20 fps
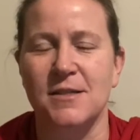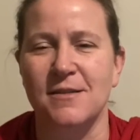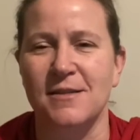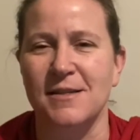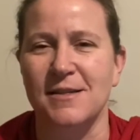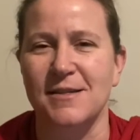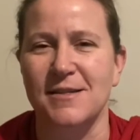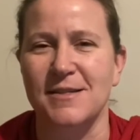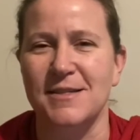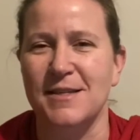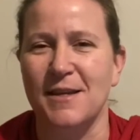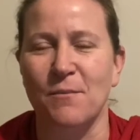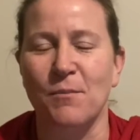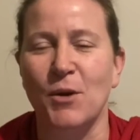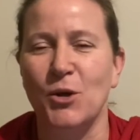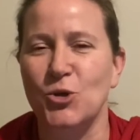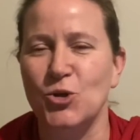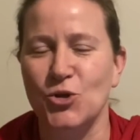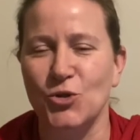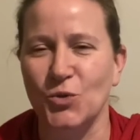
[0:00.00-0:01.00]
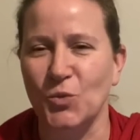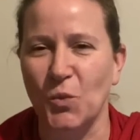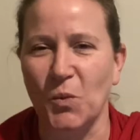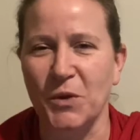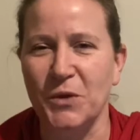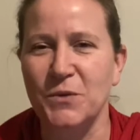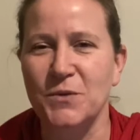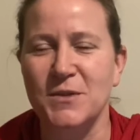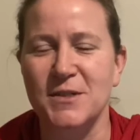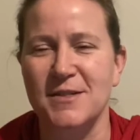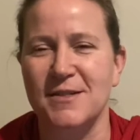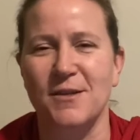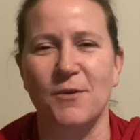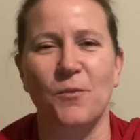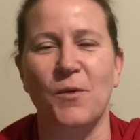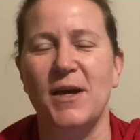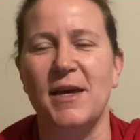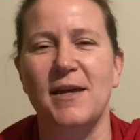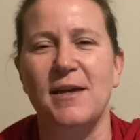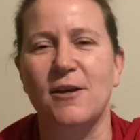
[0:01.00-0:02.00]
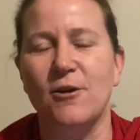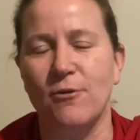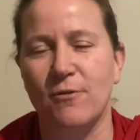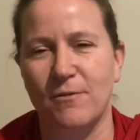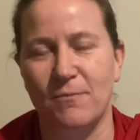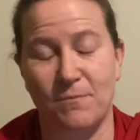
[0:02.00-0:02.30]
these emotional wounds that we